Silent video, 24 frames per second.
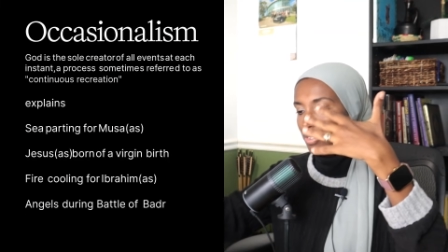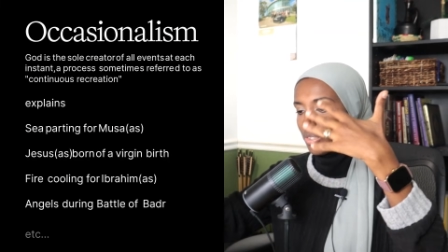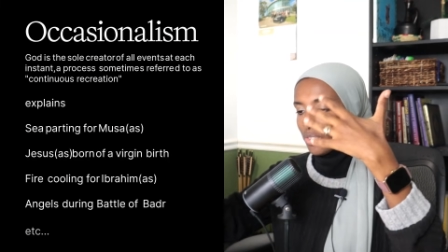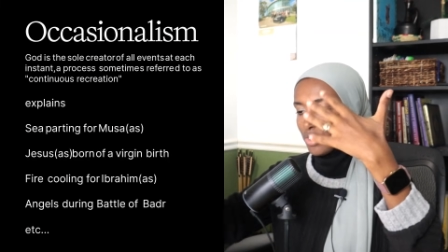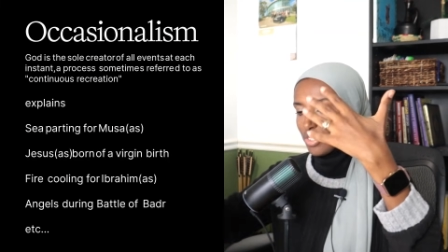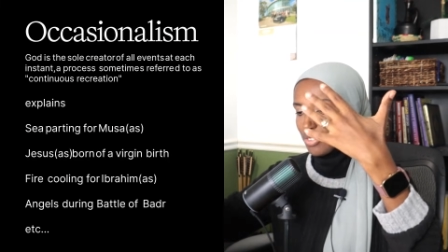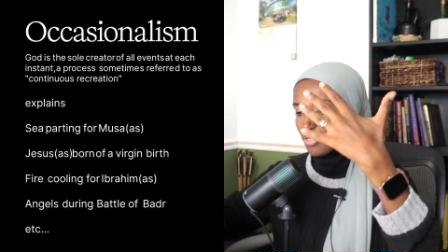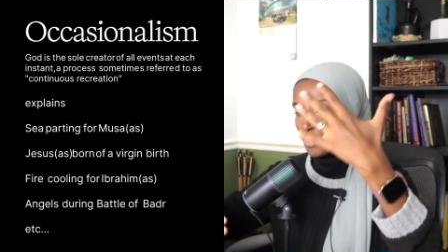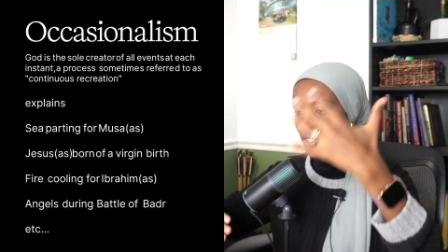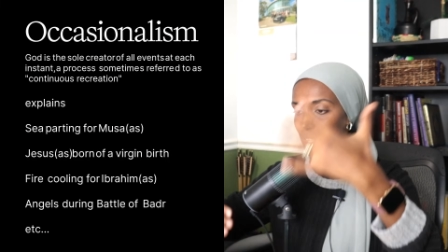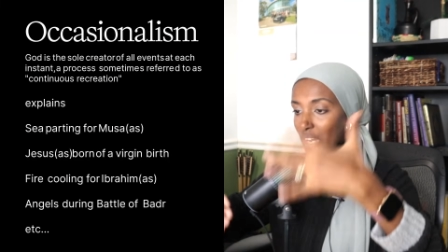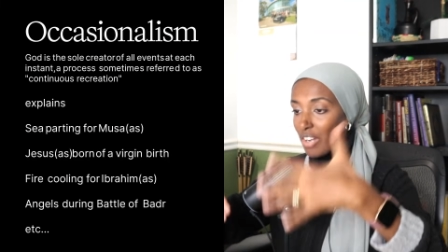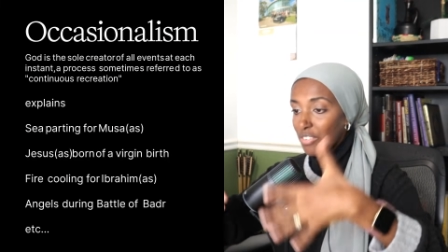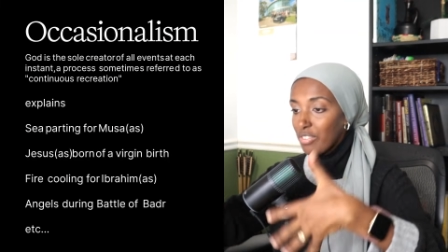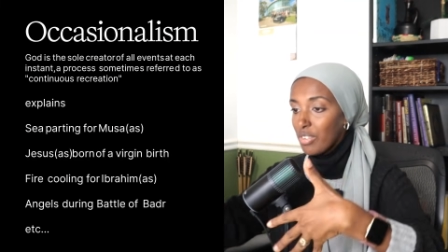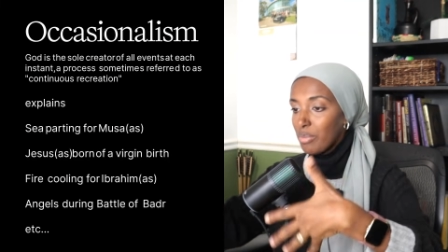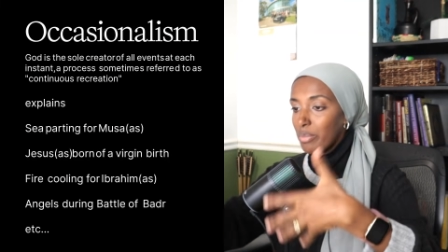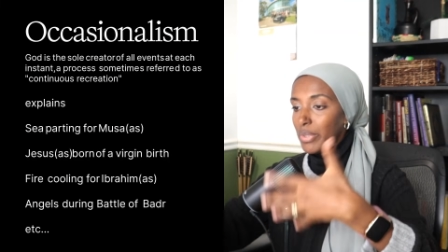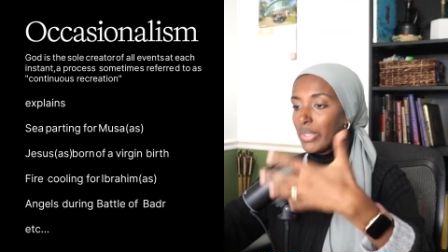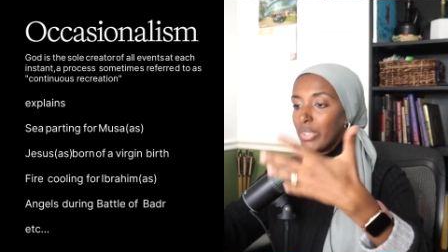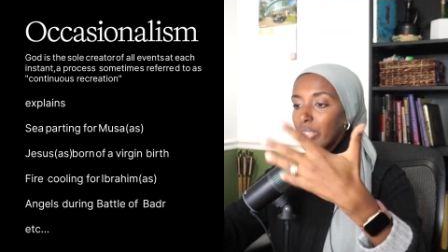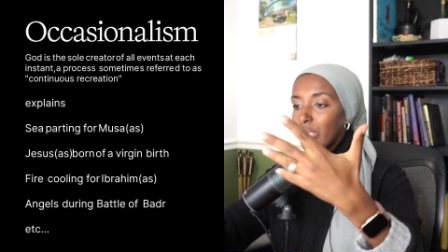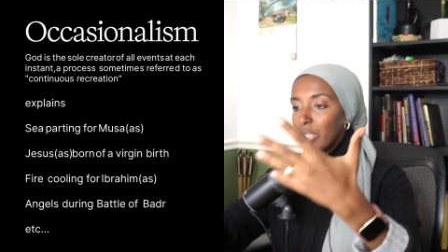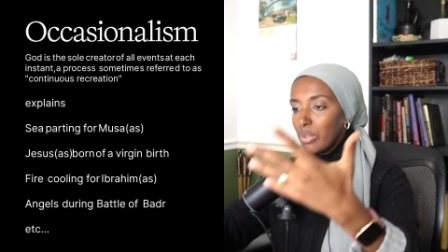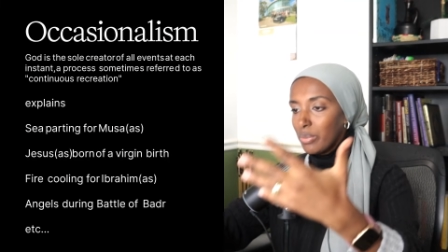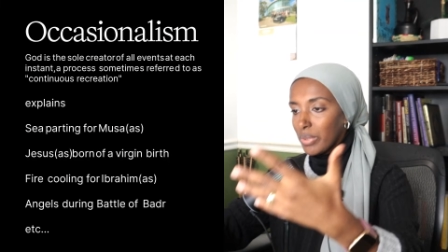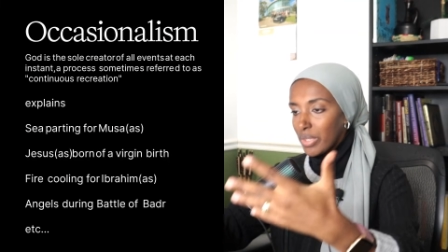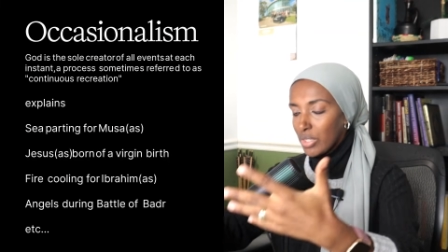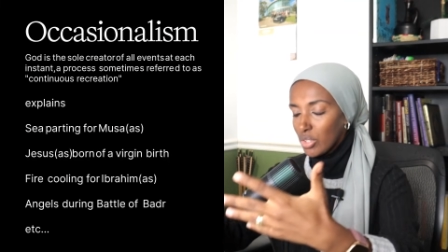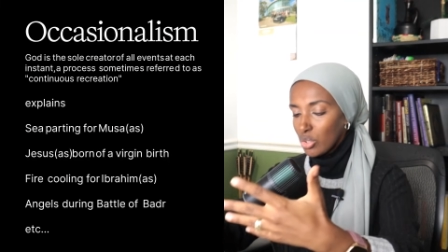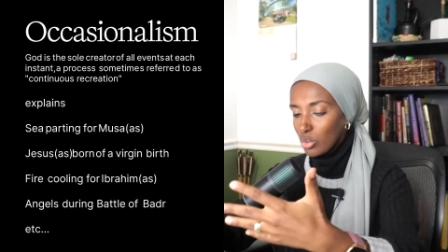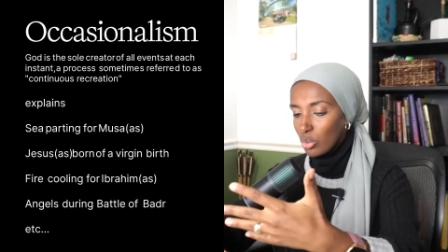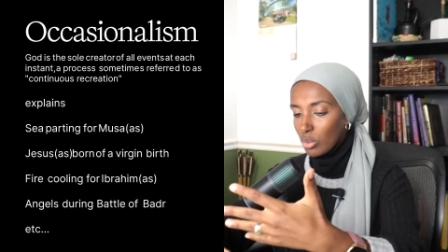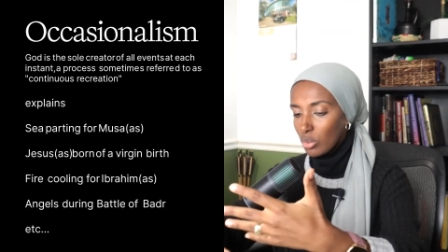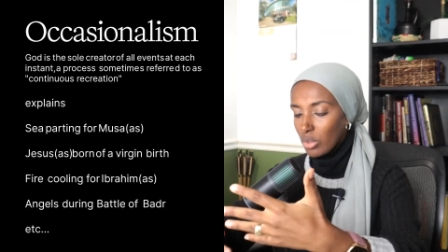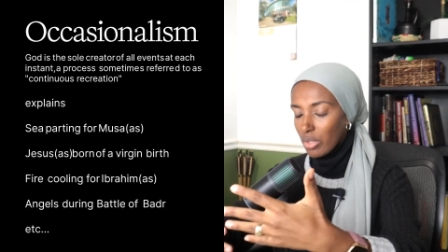if you're not familiar with
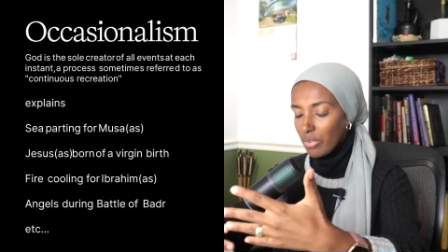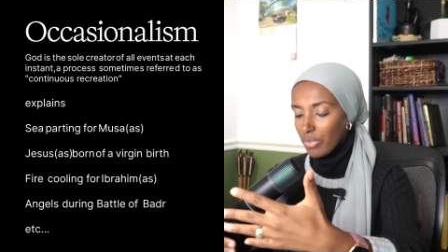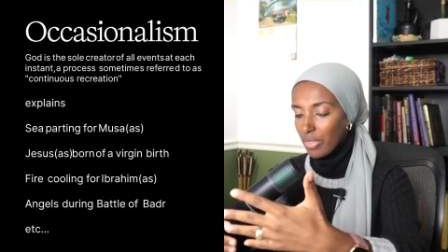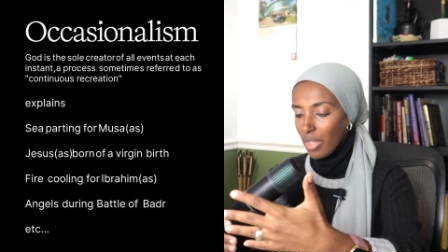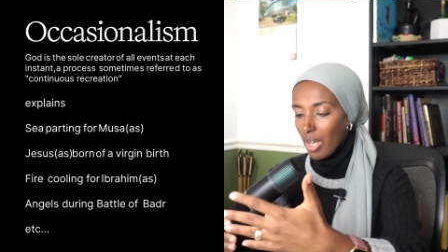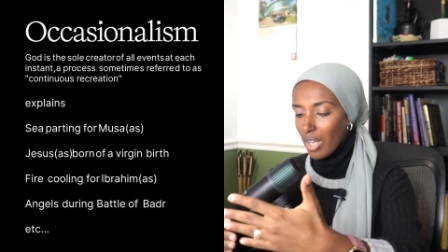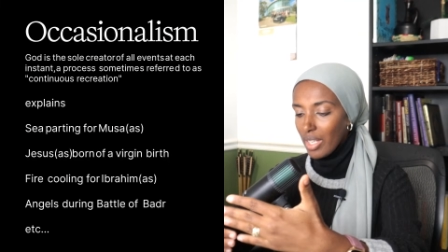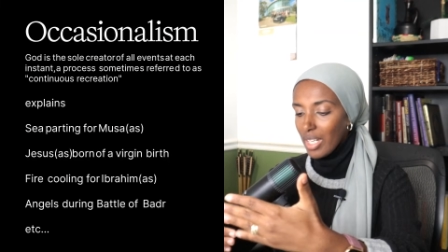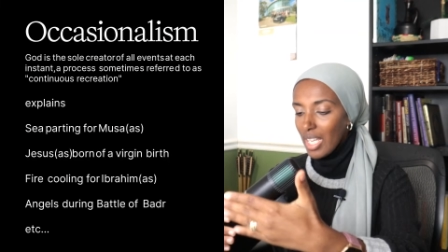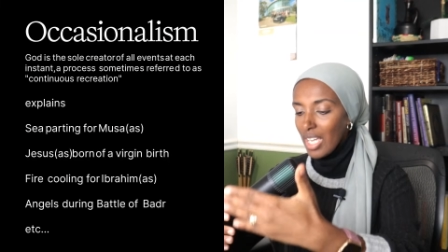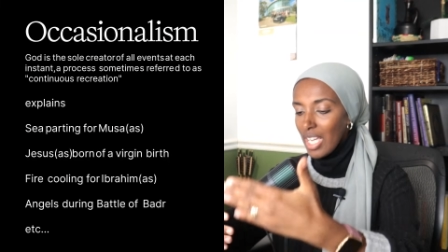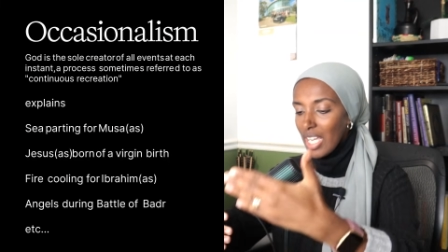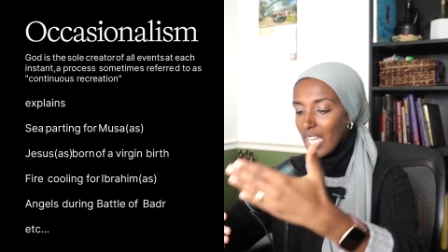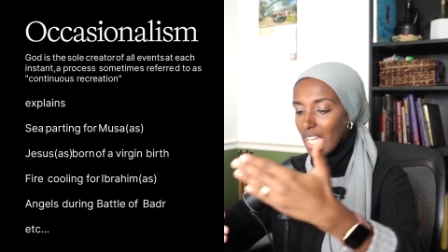the school of thought,